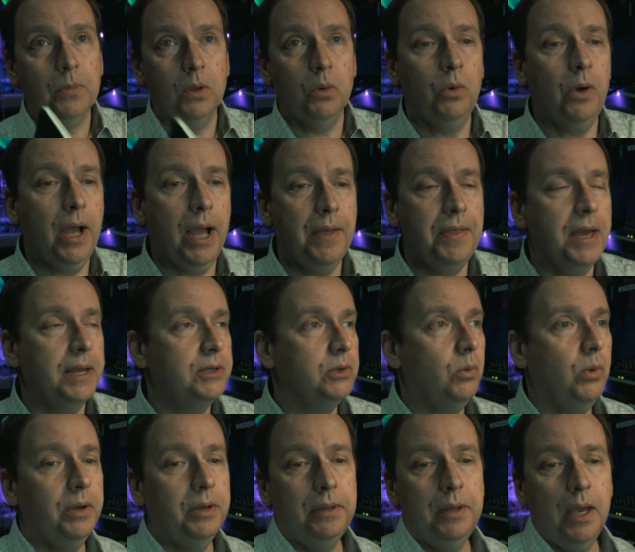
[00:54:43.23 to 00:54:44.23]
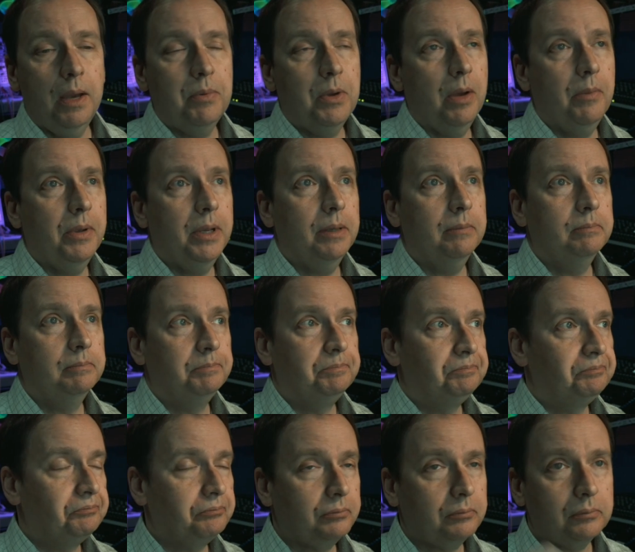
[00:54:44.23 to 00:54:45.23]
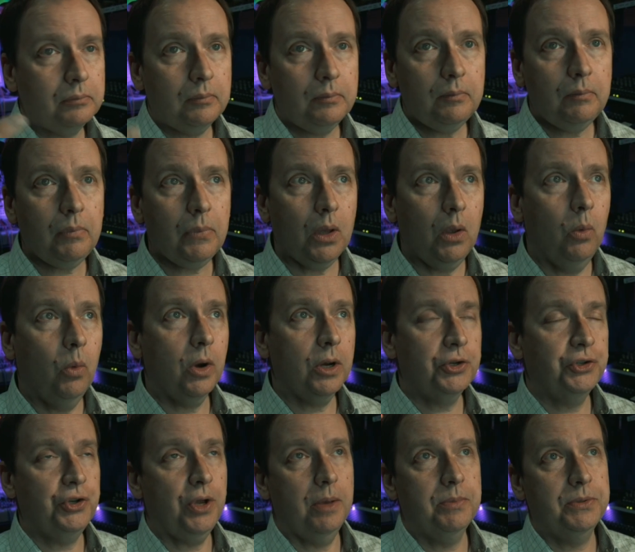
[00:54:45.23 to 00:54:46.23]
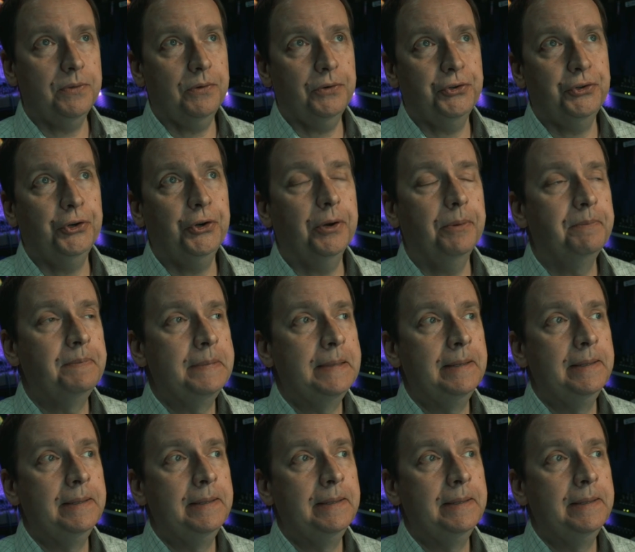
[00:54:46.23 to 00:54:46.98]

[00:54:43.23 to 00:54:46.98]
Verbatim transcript: we'll add that to one of the upcoming workshops for sure.